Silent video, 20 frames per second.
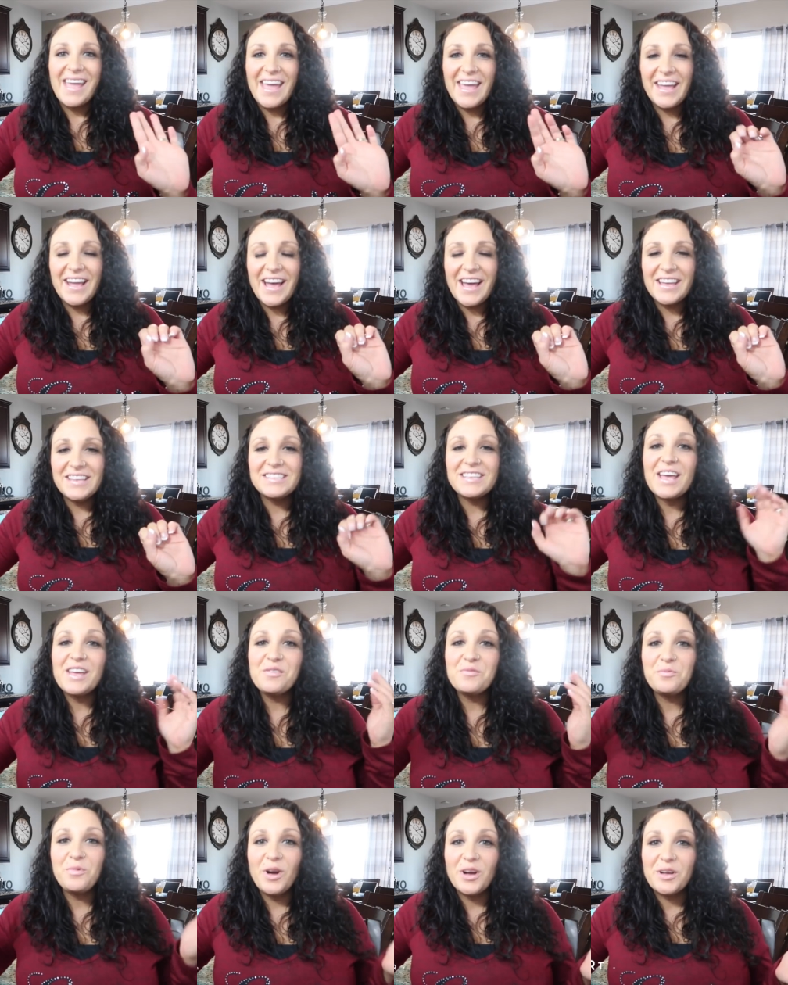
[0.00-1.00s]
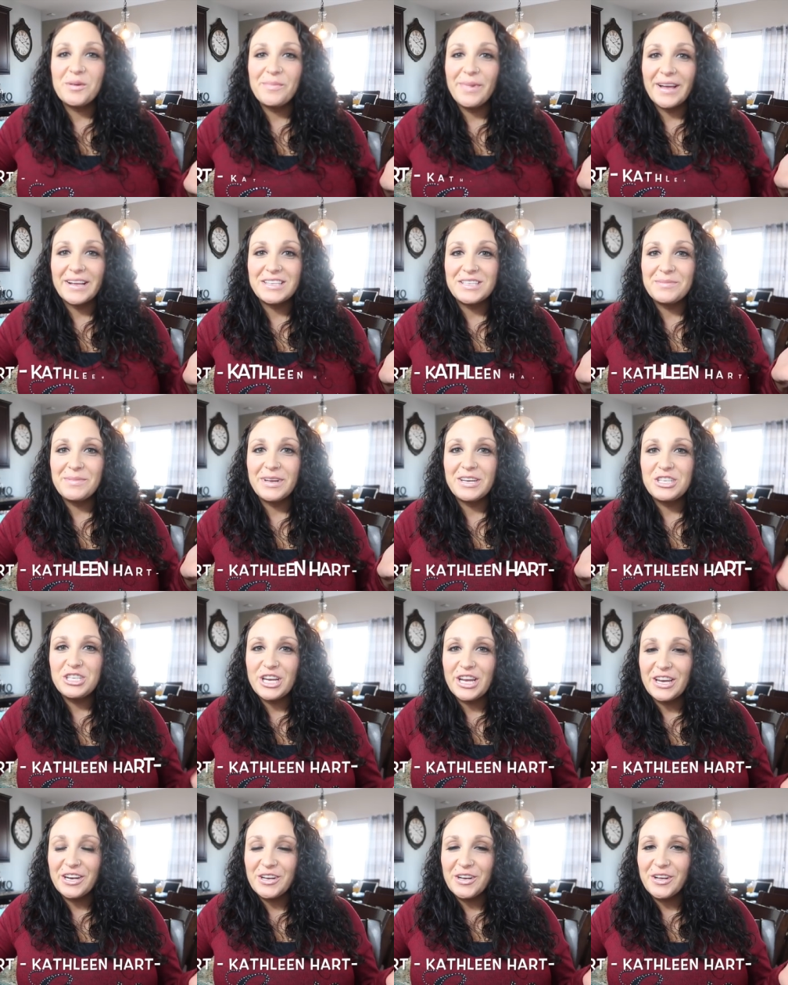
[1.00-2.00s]
Hey guys, and welcome back to my
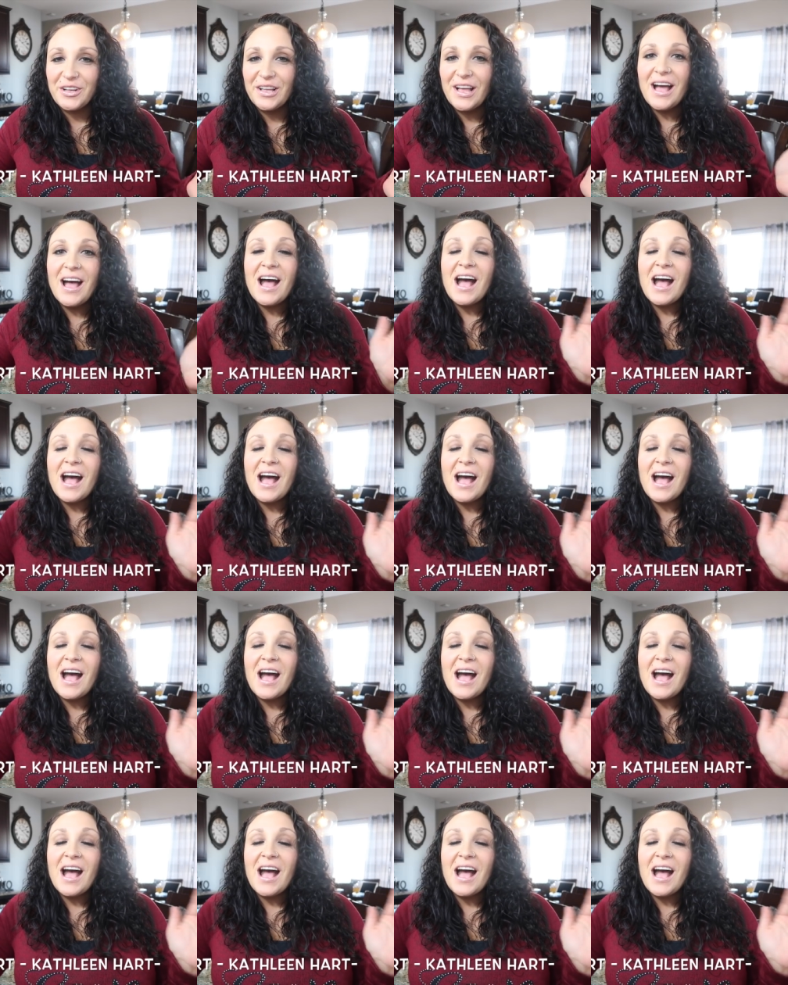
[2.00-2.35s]
channel.